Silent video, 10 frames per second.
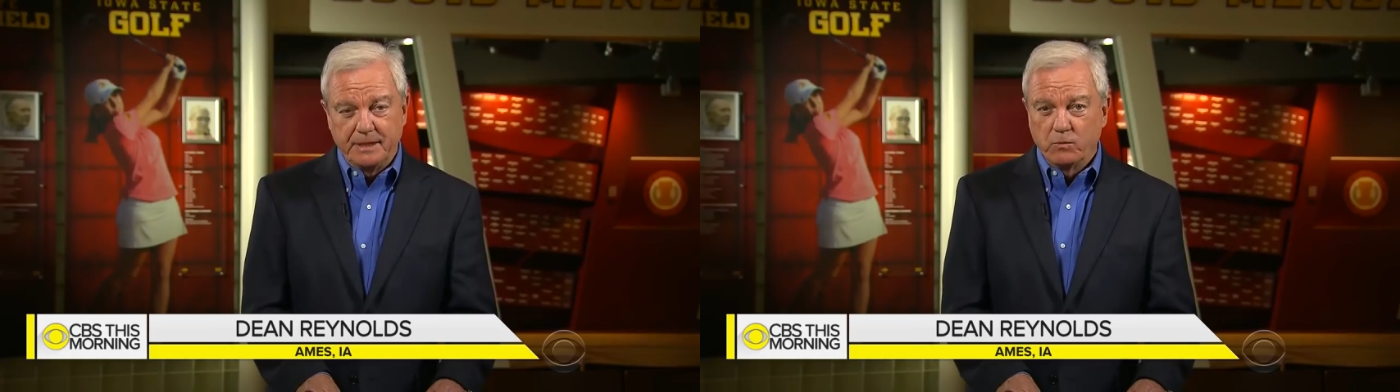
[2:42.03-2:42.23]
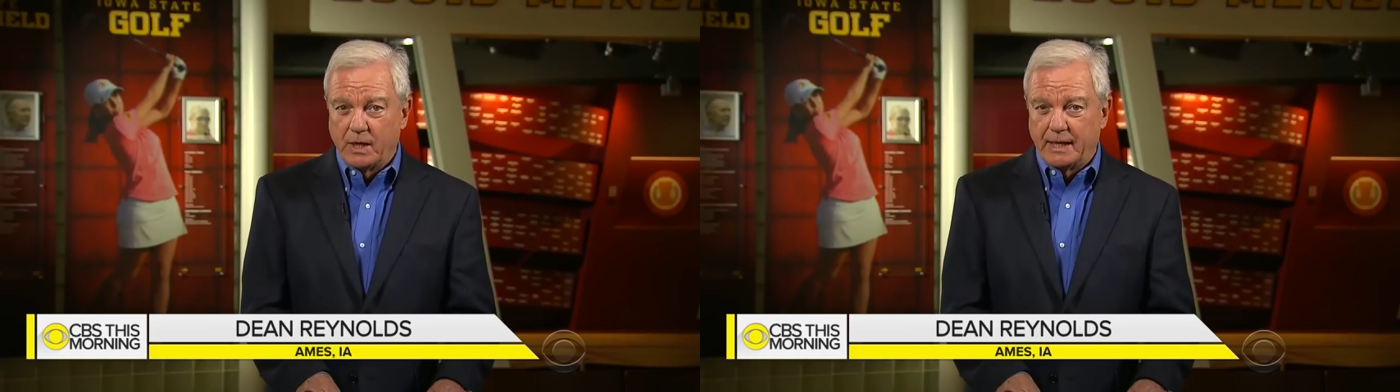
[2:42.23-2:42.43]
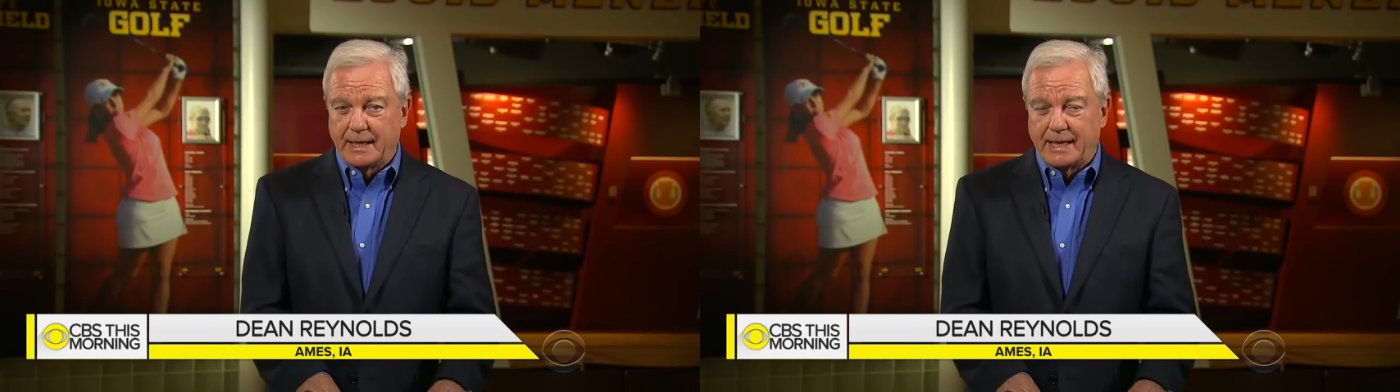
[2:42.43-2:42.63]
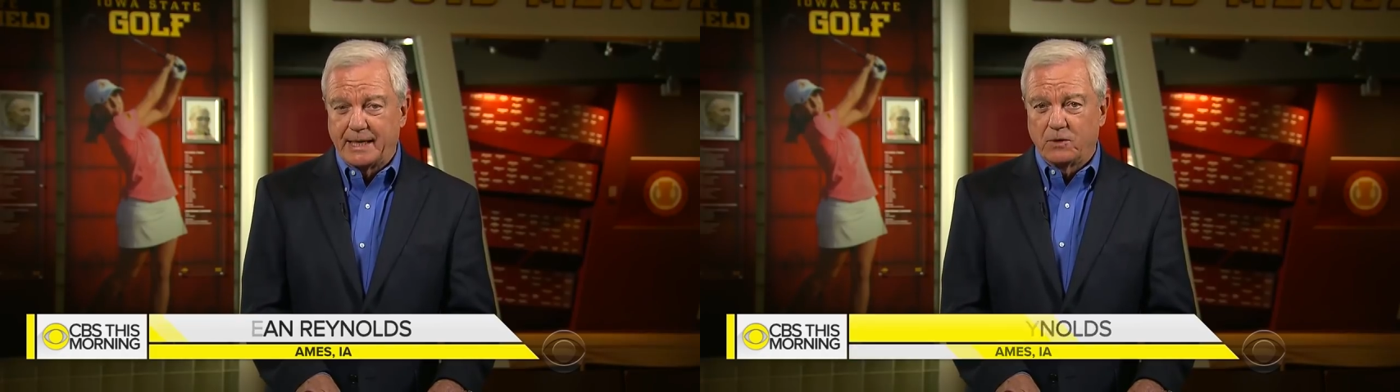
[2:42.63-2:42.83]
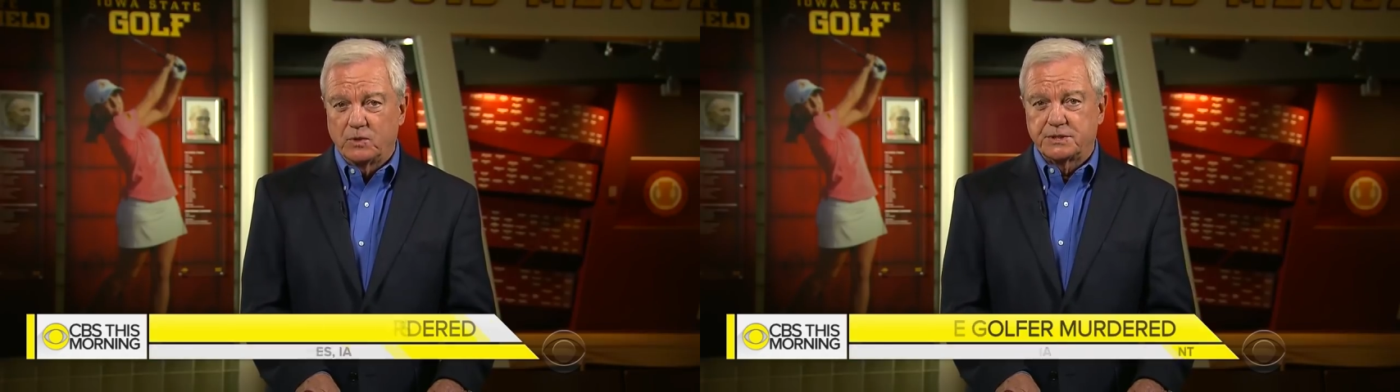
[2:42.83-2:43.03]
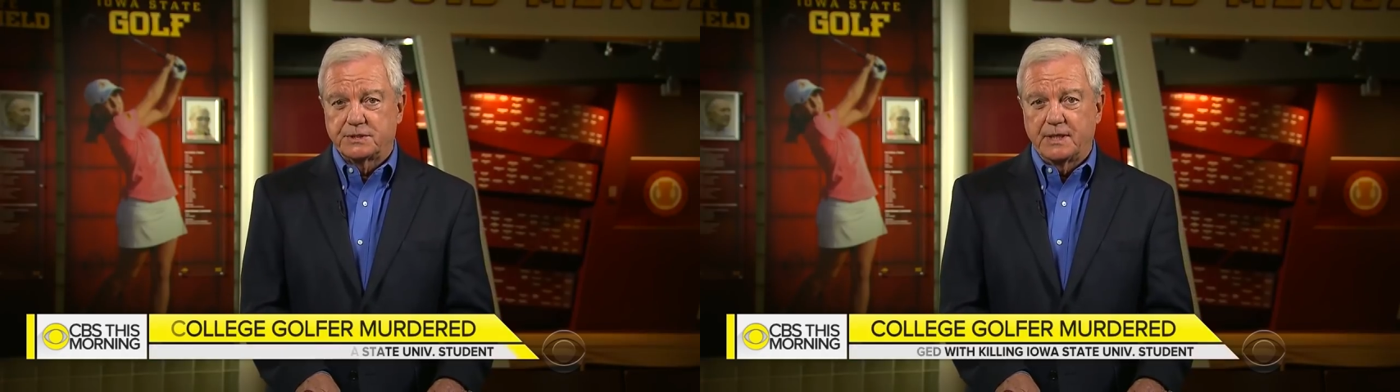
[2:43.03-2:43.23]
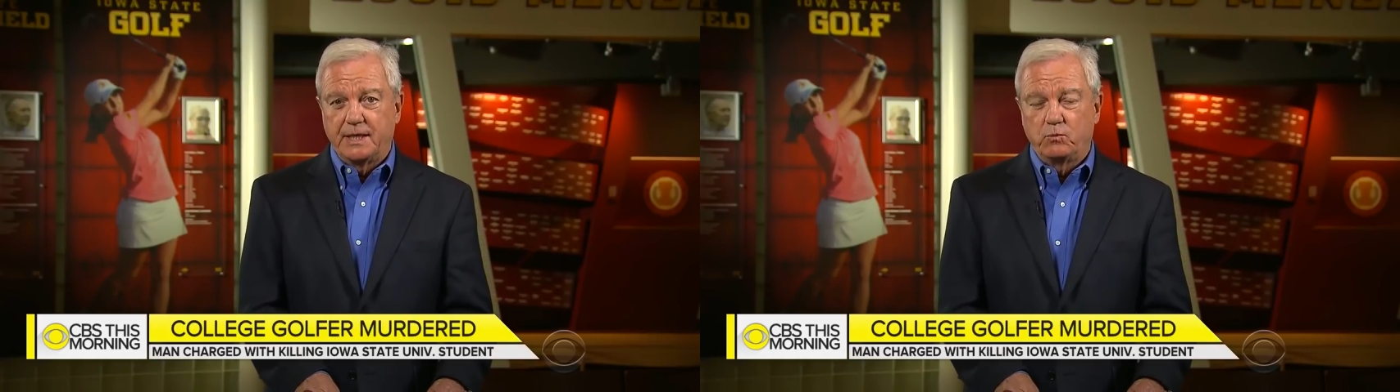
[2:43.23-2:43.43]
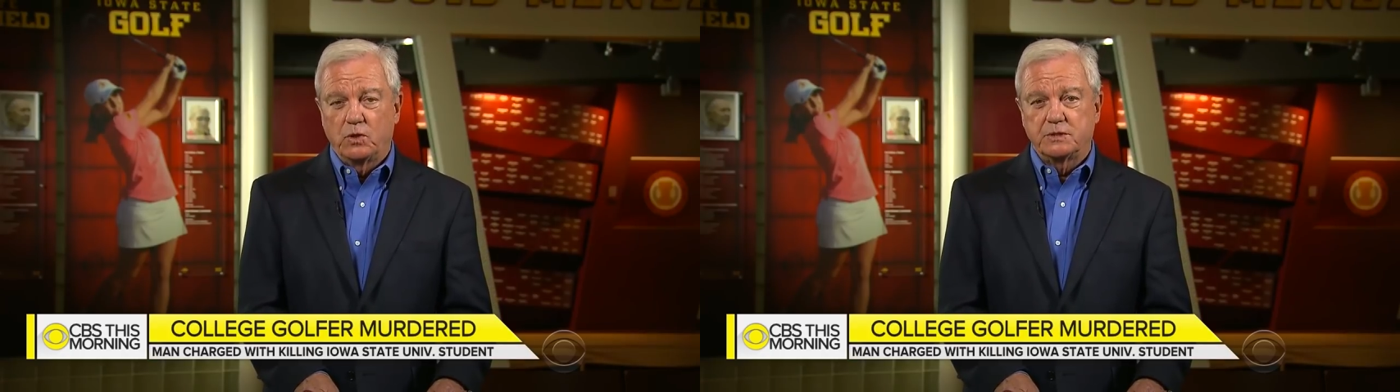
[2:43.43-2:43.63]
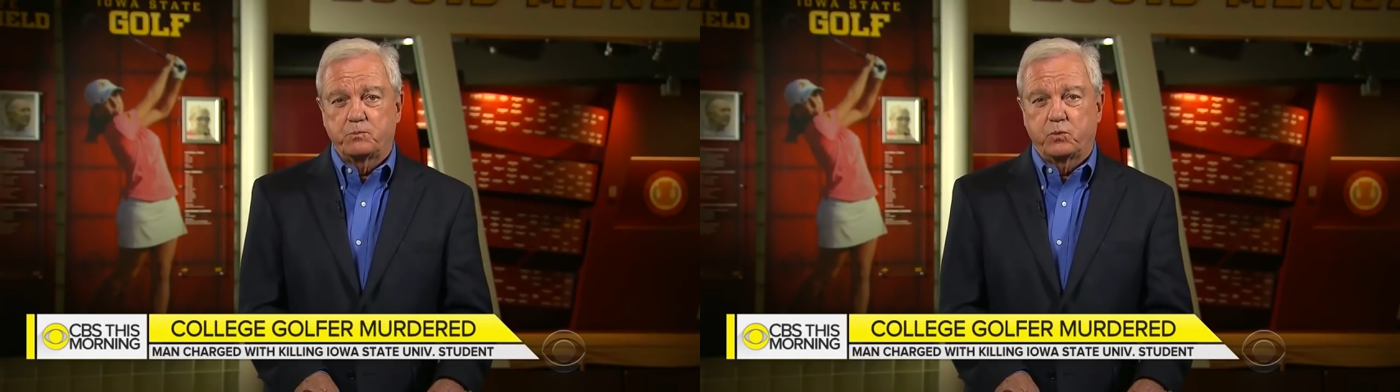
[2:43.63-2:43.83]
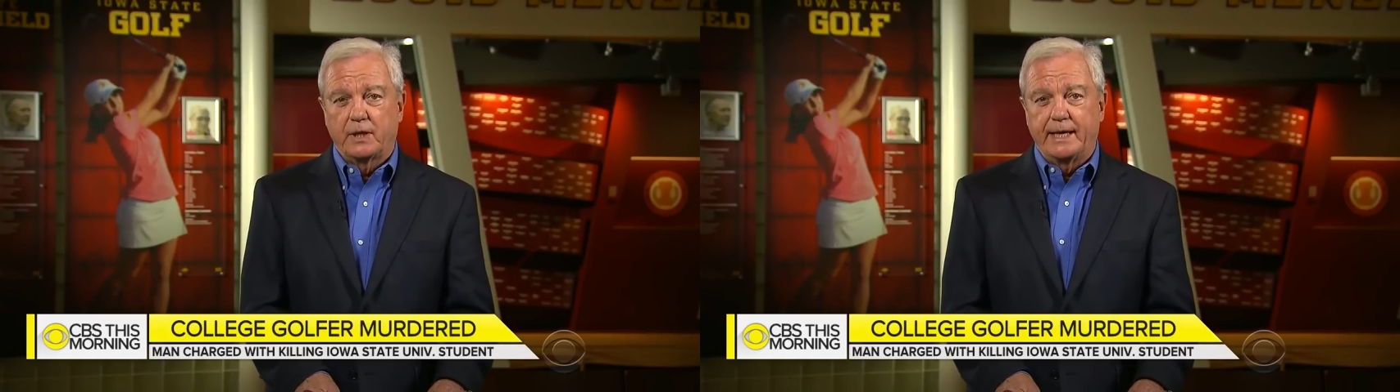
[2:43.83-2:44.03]
Meanwhile, Iowa State
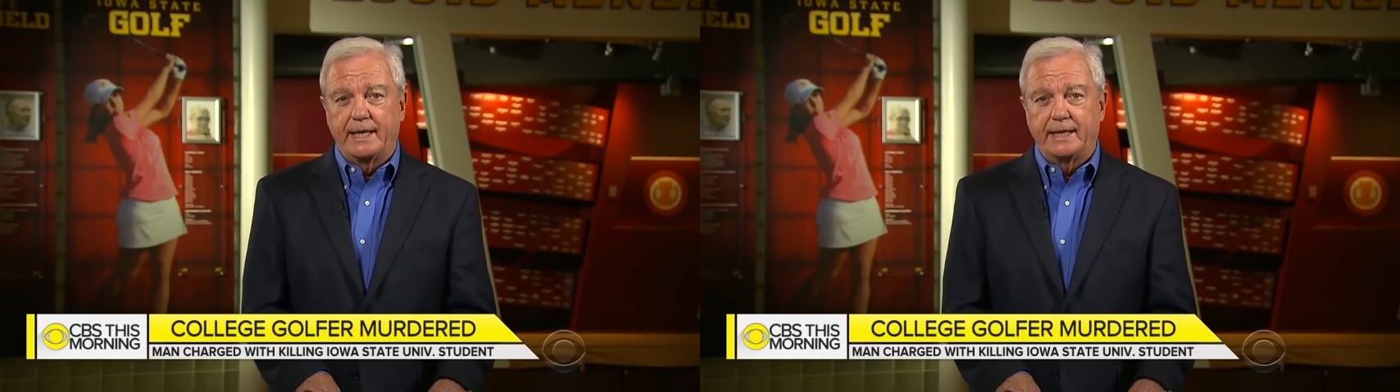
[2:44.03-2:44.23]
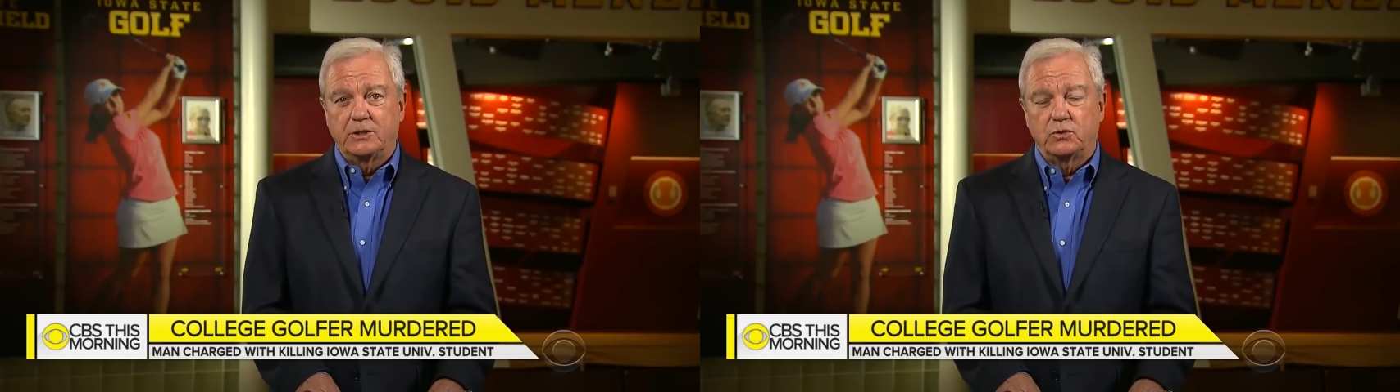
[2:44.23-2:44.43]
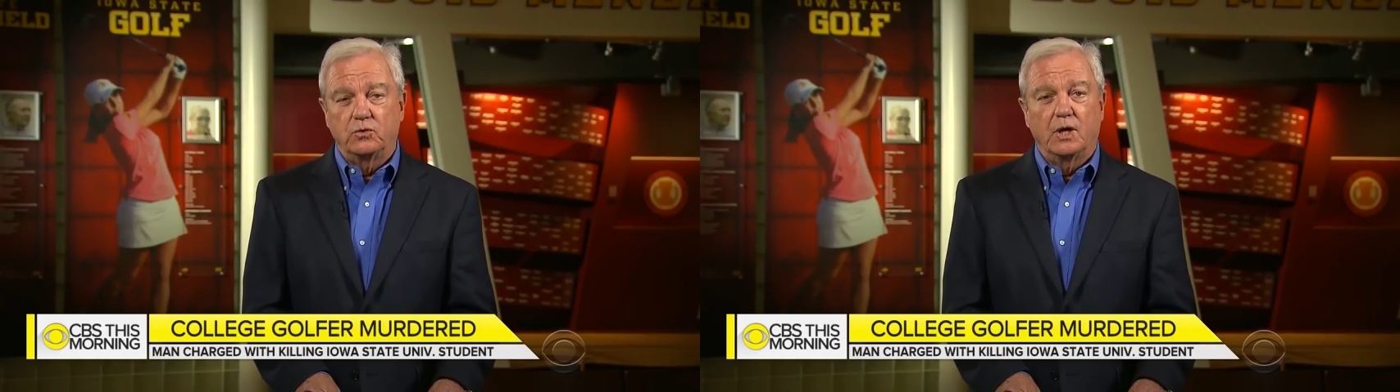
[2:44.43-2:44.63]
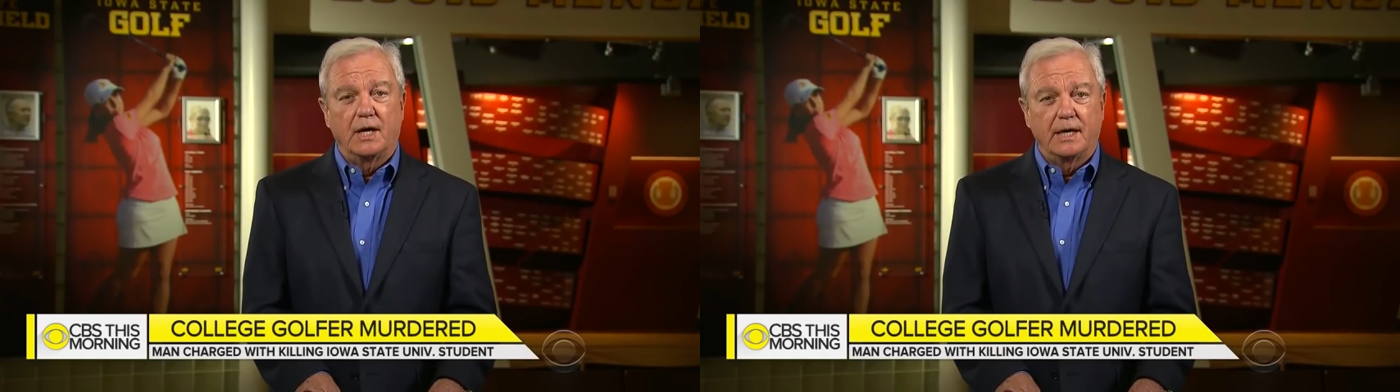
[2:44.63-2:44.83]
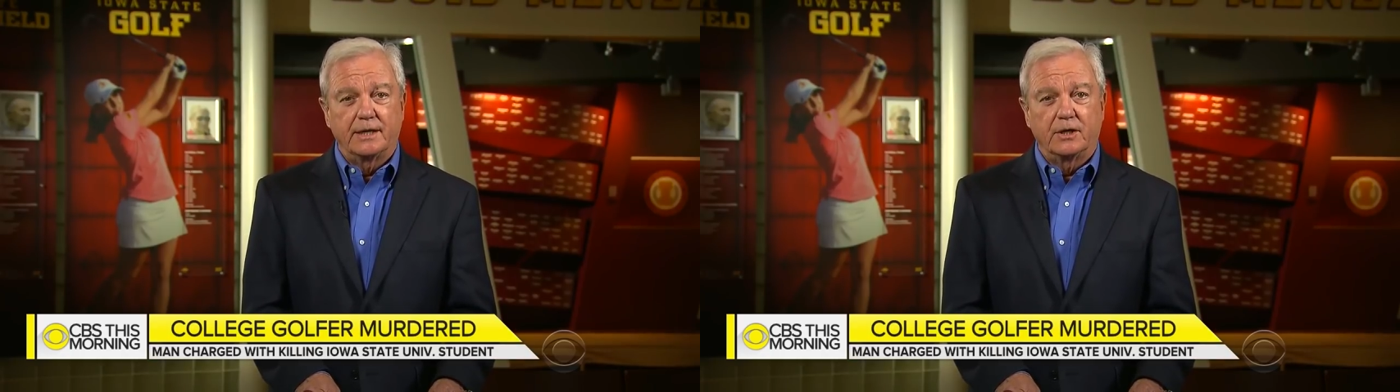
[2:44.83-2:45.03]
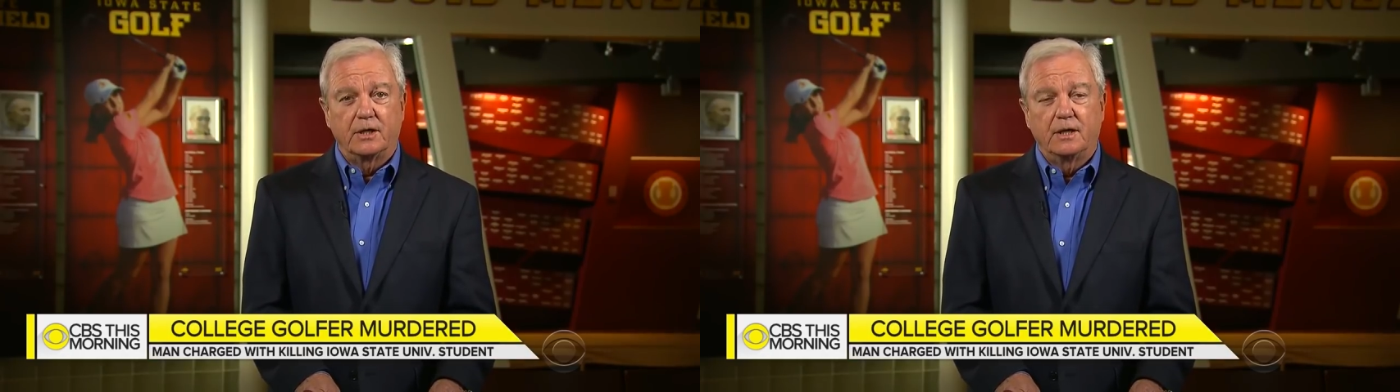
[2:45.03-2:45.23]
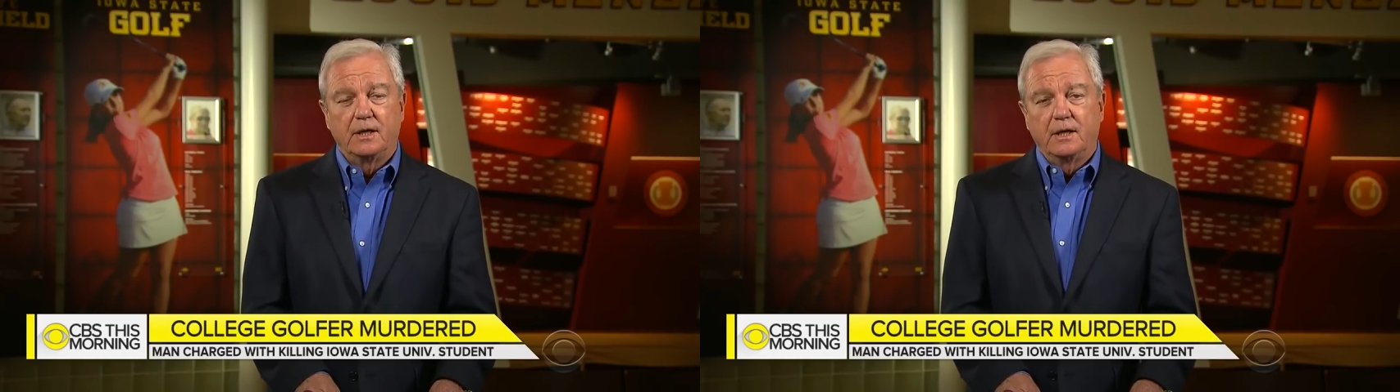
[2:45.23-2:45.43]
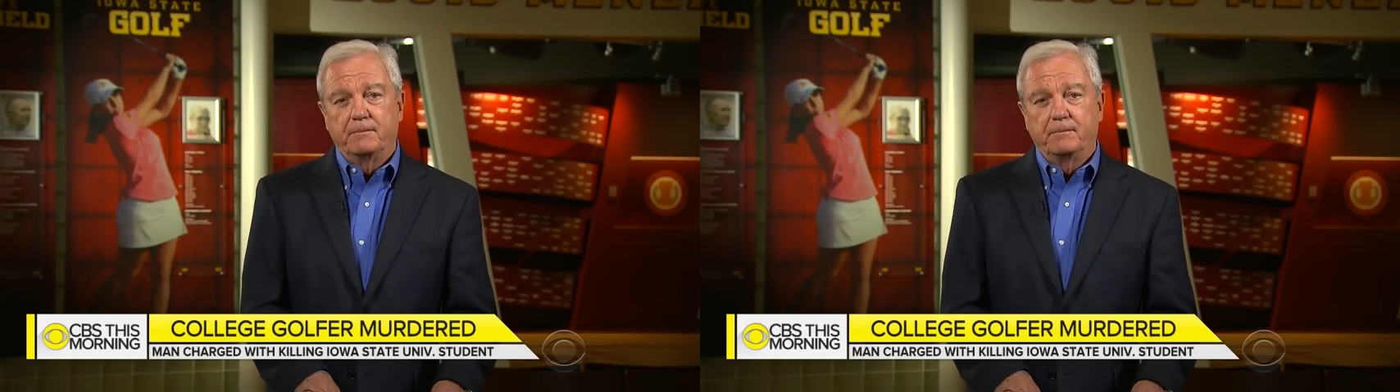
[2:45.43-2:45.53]
was planning to honor